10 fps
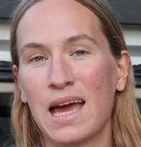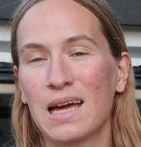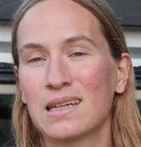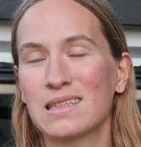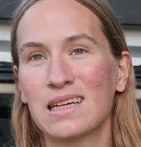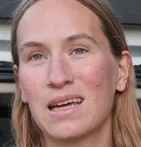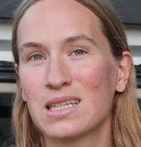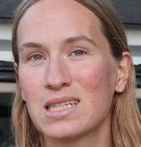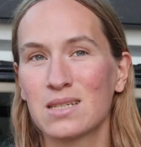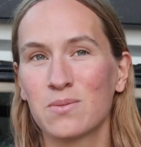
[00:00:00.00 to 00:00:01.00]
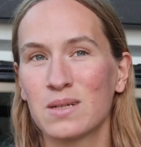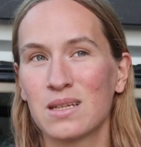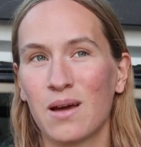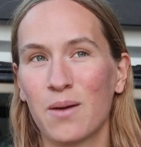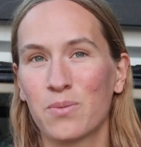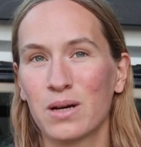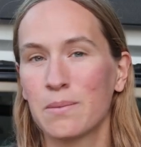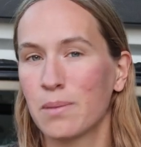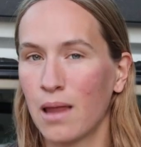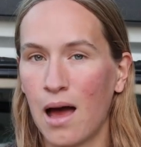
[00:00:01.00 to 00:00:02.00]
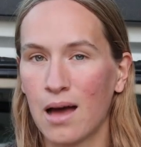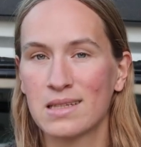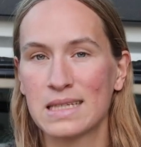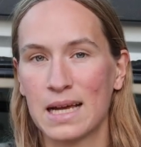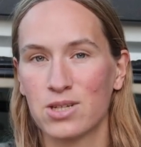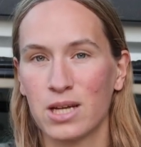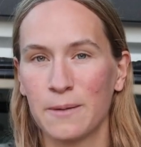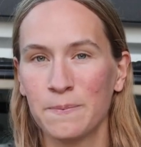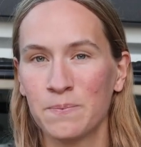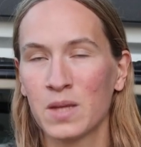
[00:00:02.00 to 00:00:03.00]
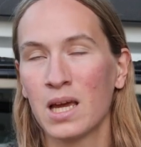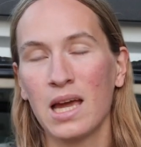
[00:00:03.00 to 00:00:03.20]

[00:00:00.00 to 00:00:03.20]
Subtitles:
and it just was a pretty blah session.